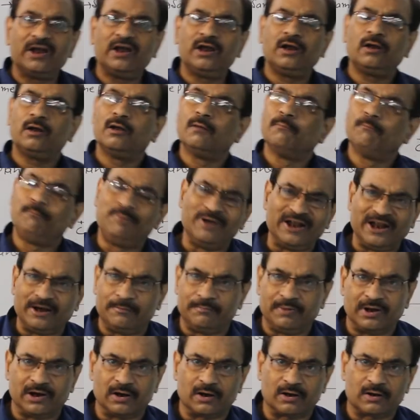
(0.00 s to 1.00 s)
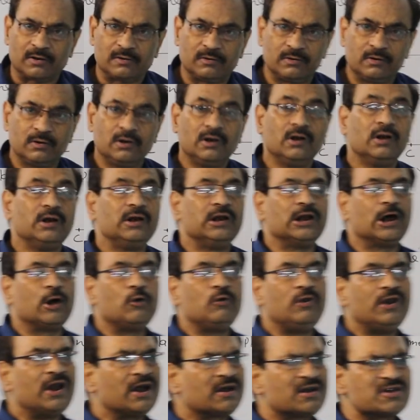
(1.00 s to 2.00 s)
plane mirror.
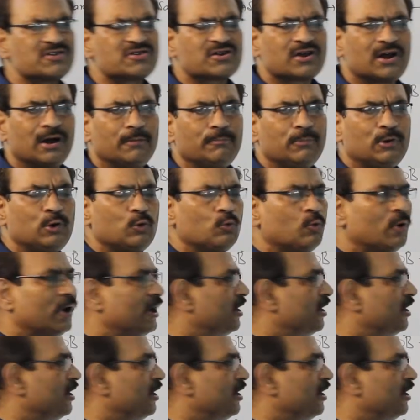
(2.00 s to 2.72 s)
Now let us come to